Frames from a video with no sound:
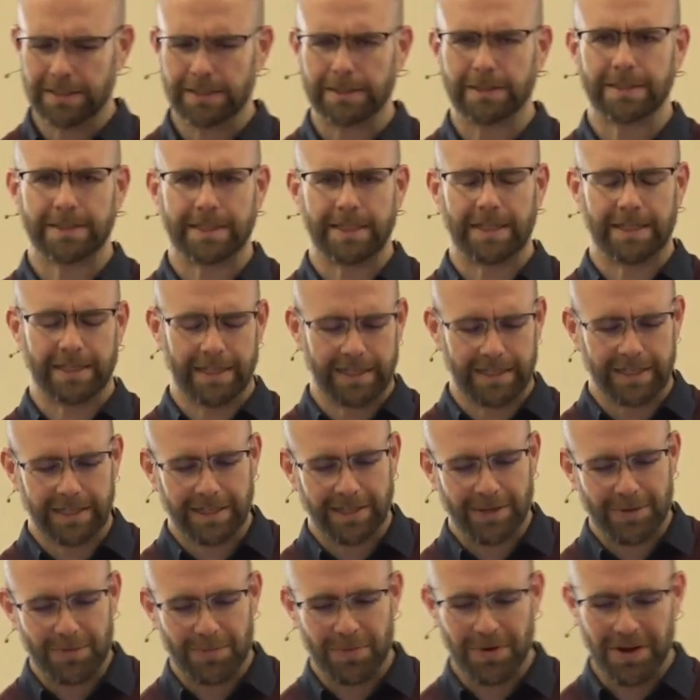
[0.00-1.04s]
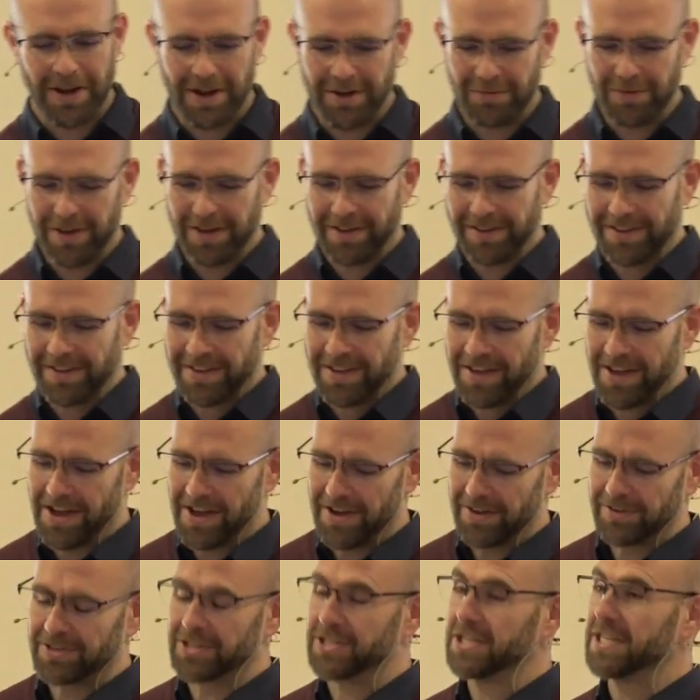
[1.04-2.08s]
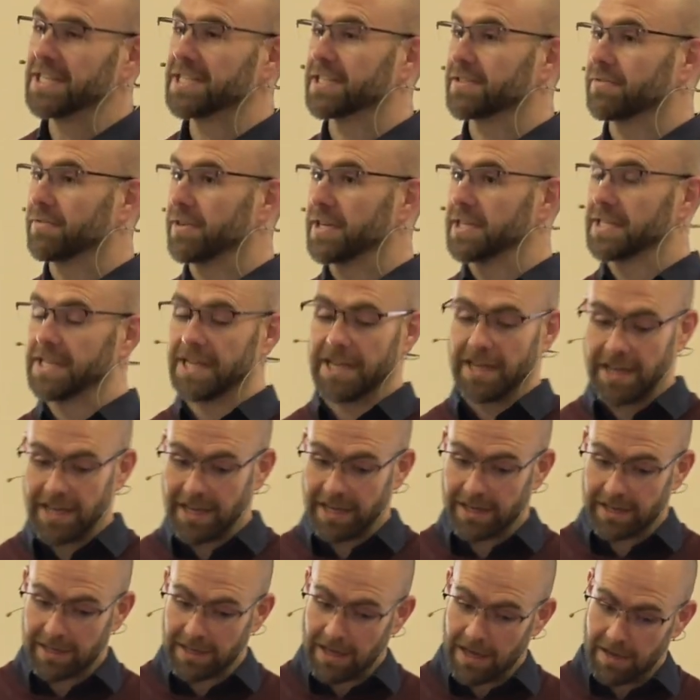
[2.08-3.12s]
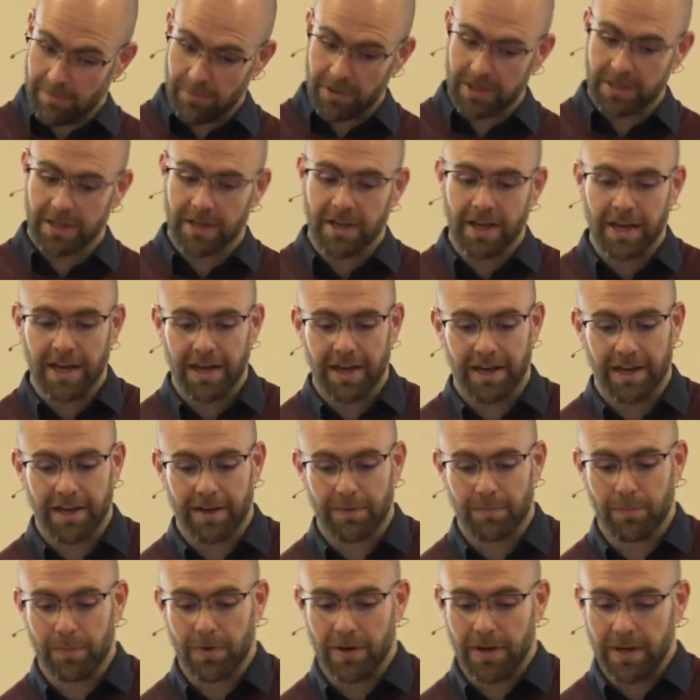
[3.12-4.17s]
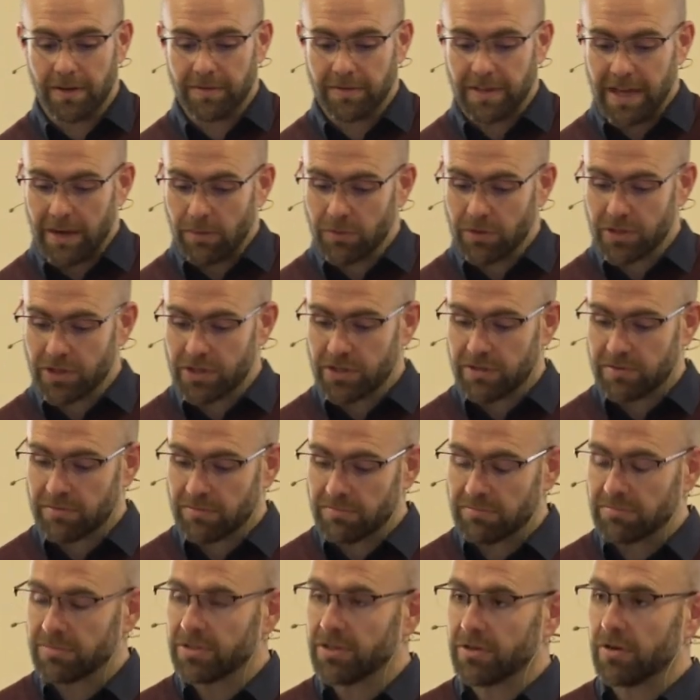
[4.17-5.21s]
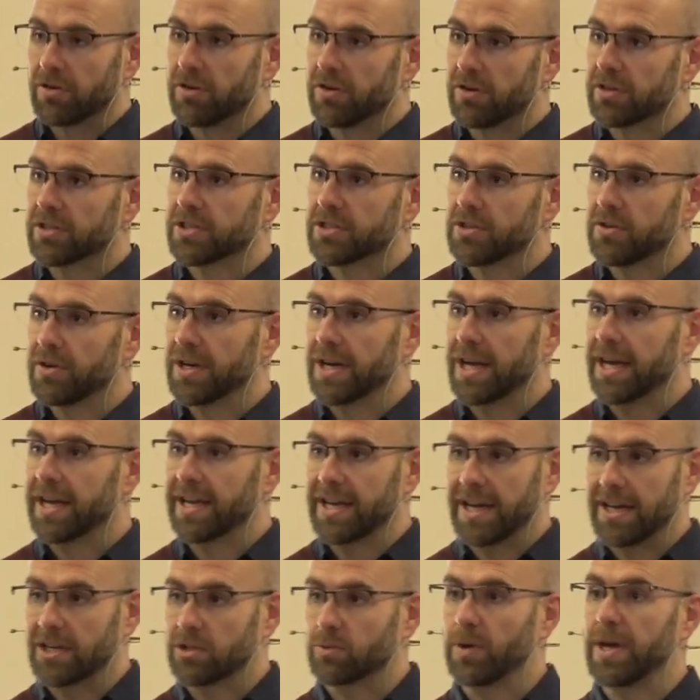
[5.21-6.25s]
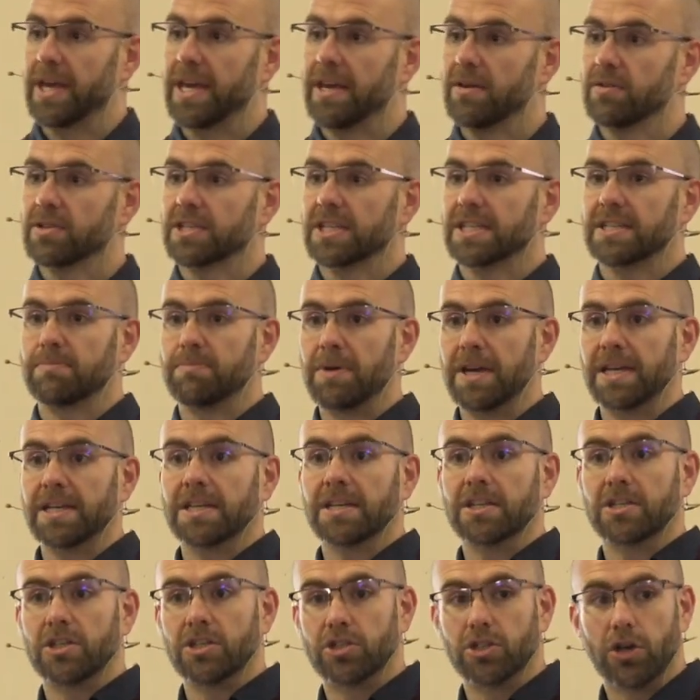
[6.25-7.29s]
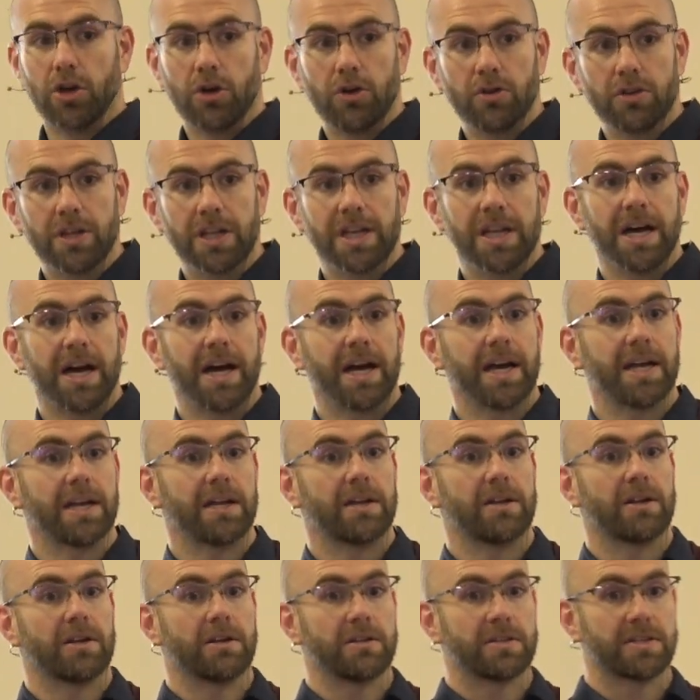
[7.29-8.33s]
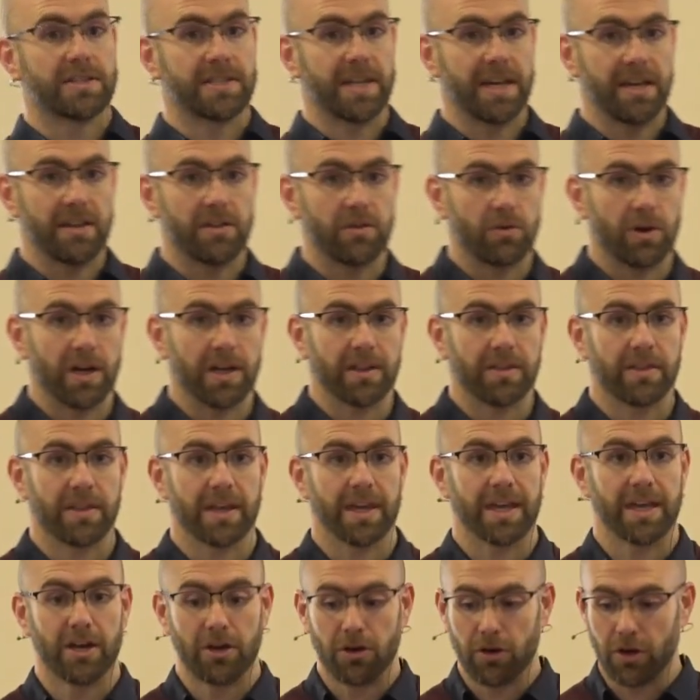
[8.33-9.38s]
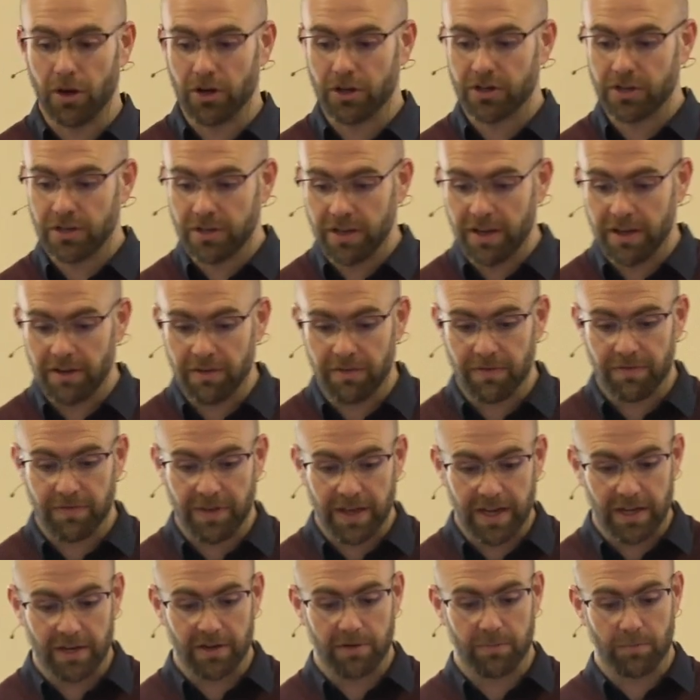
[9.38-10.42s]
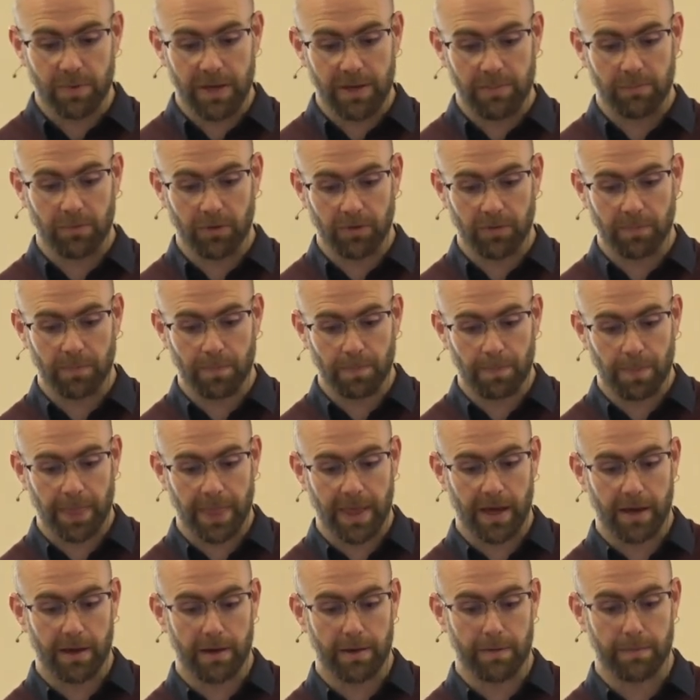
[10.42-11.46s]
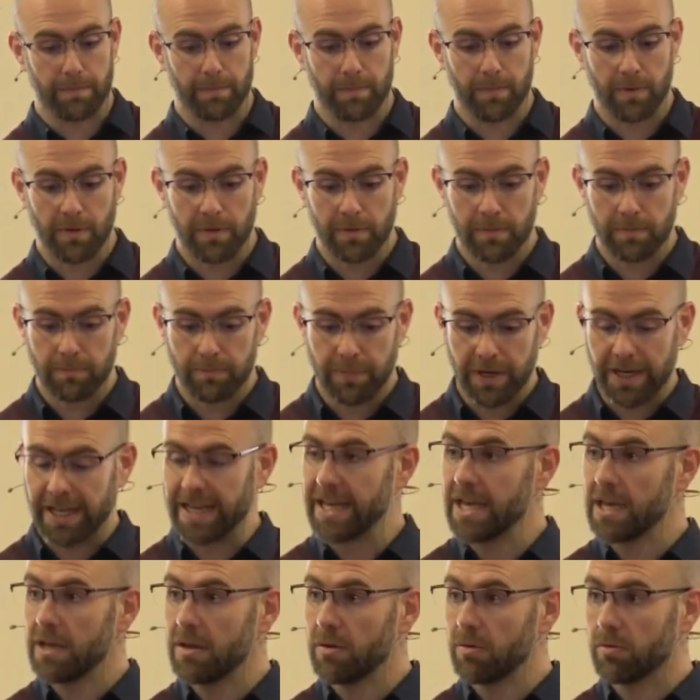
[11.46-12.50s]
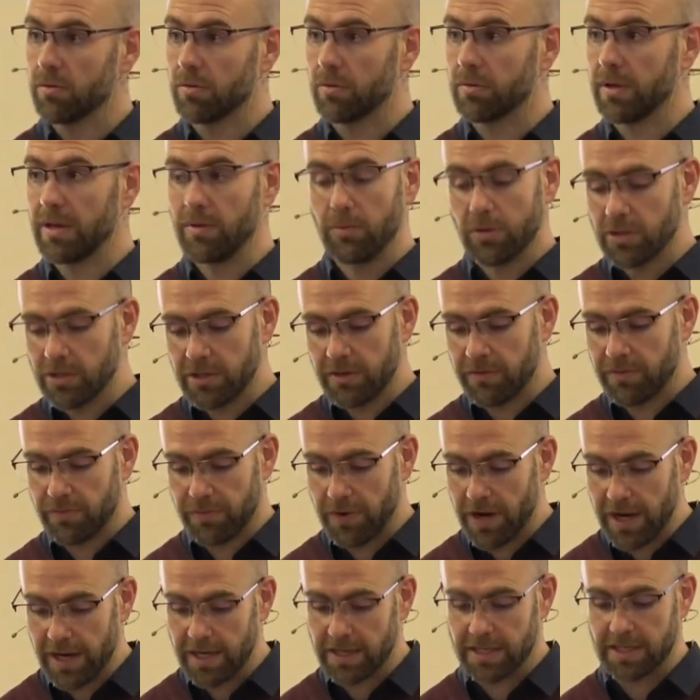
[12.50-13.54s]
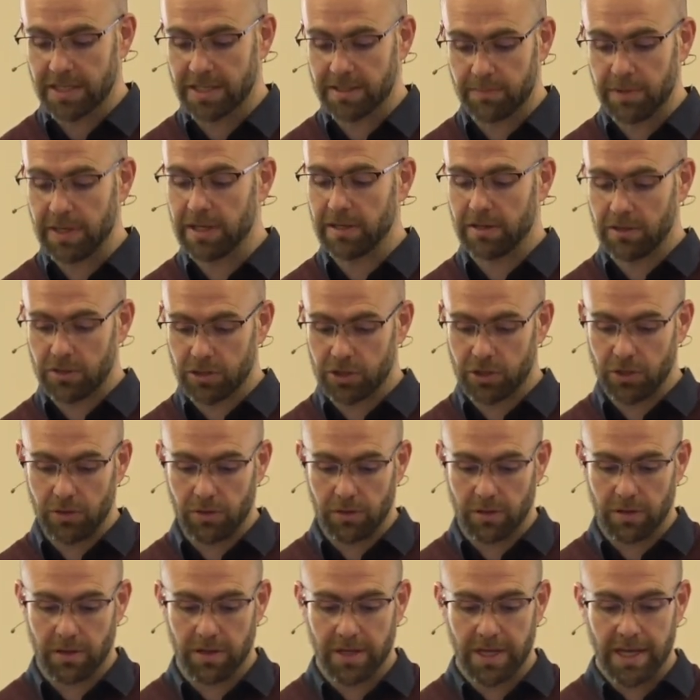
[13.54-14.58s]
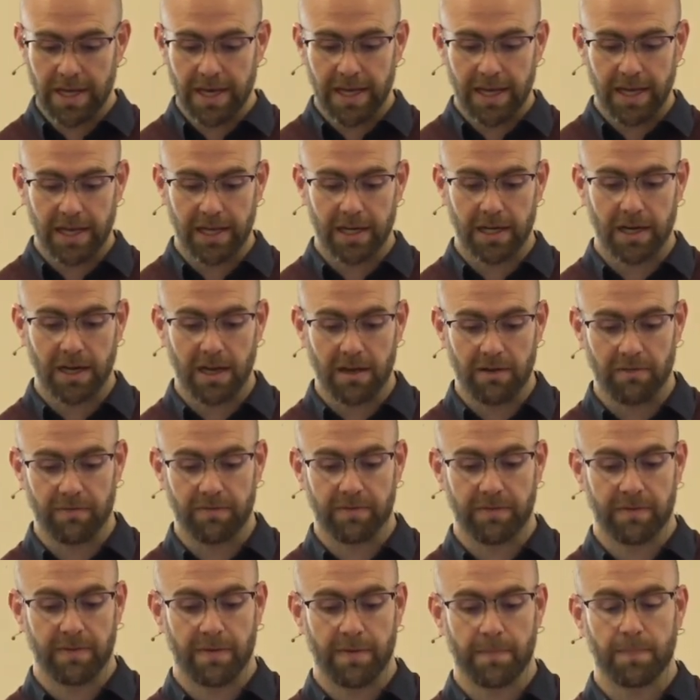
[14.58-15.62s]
sadly. But anyway, Jesus faced a climate that was, you know, not so unlike ours, where he was expected to toe the line, say the right thing, and not offend people. But he wasn't afraid to speak the truth in love.